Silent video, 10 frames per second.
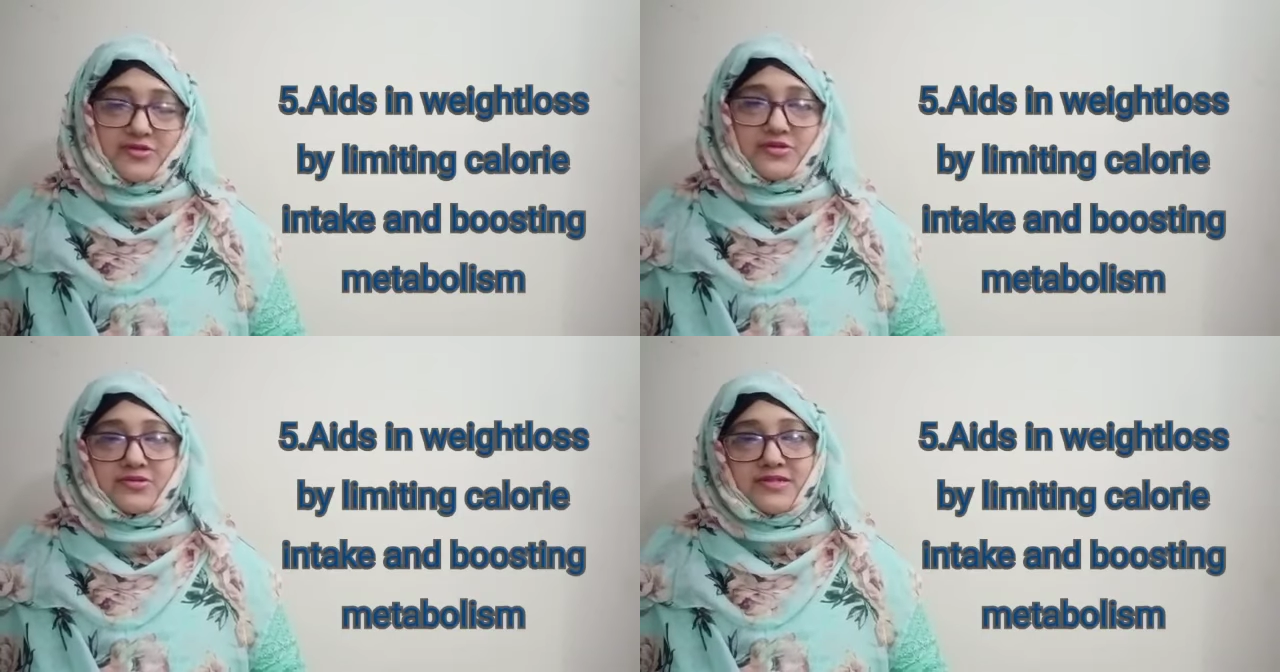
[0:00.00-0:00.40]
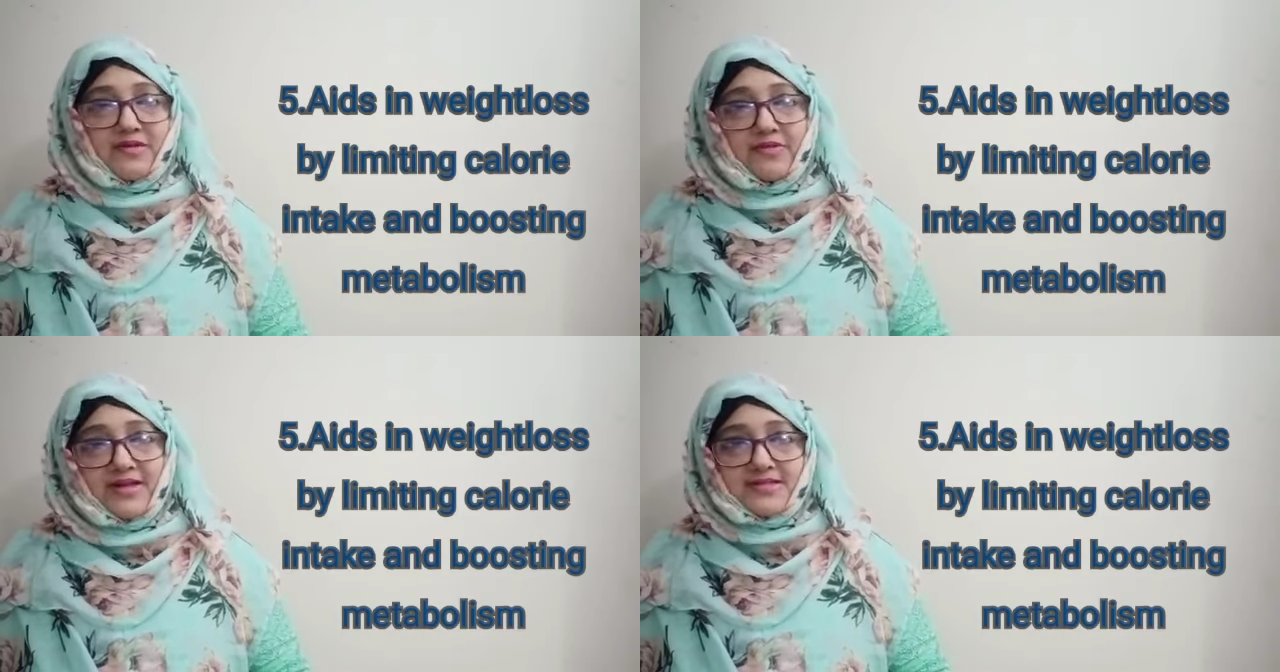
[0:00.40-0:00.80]
So
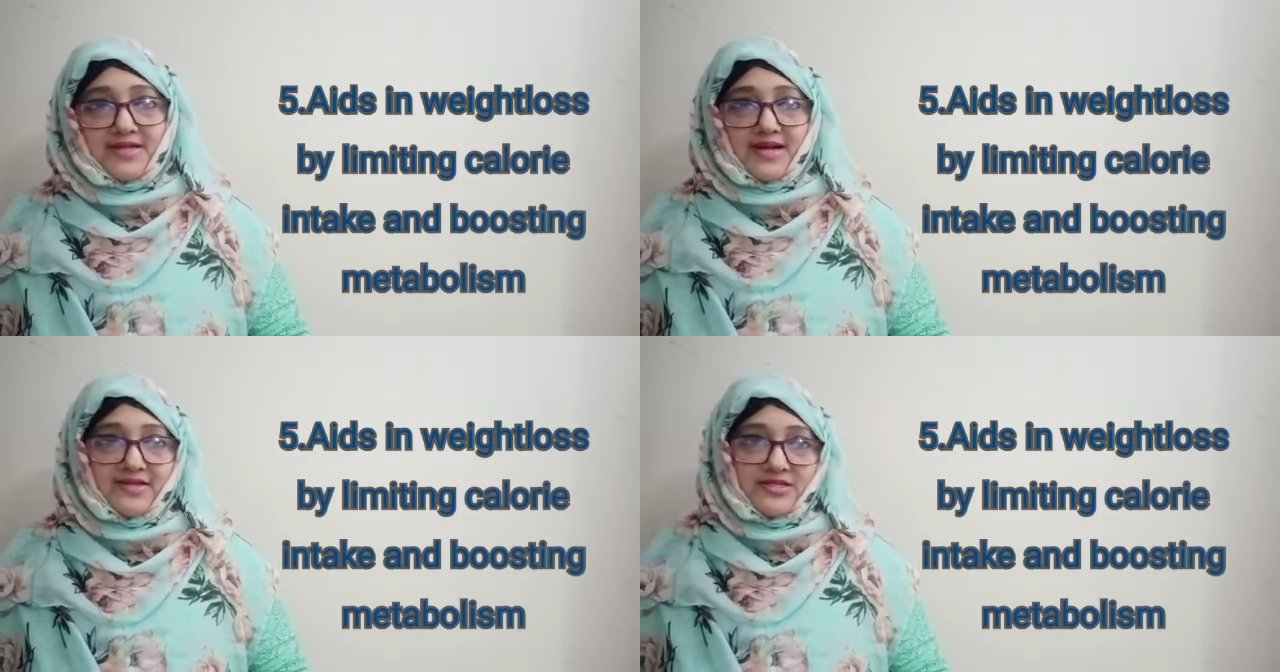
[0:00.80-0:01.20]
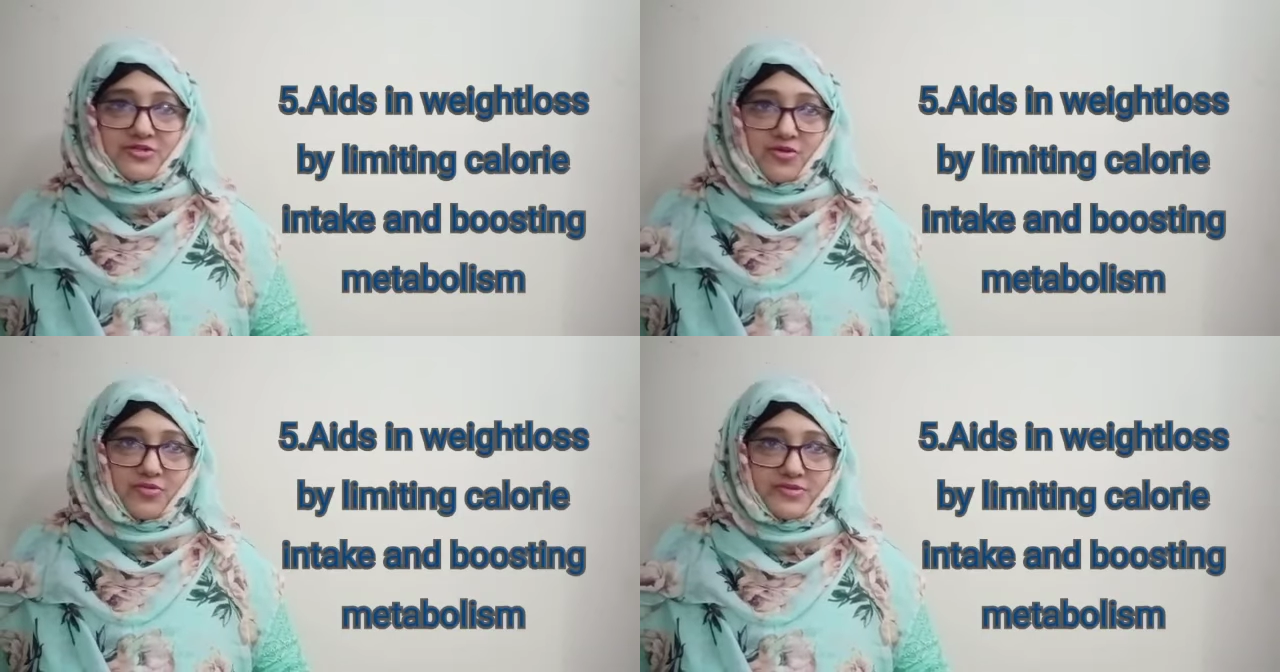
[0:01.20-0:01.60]
several studies
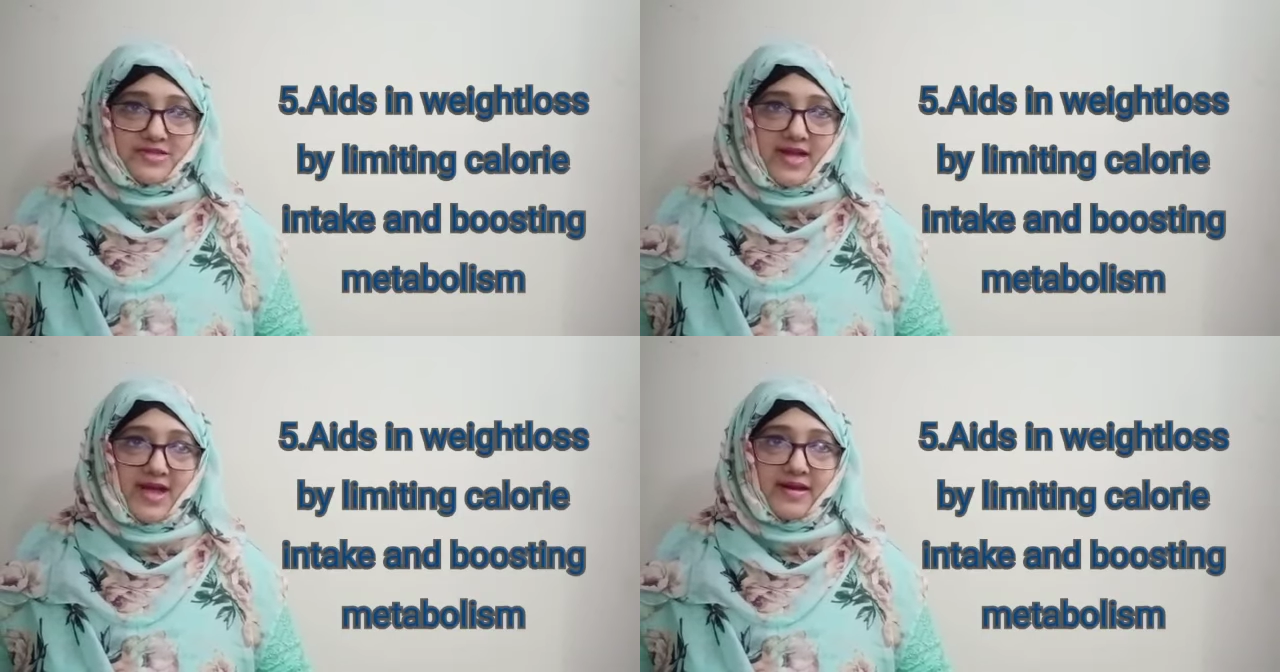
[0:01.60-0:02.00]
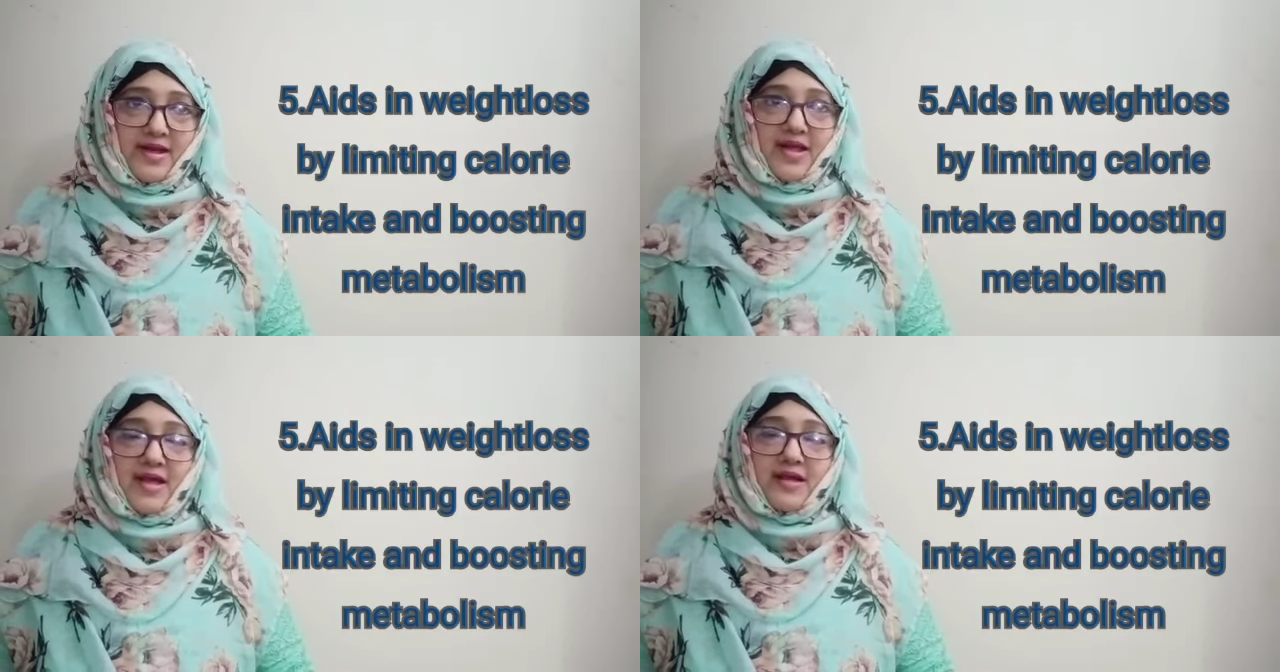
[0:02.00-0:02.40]
shows that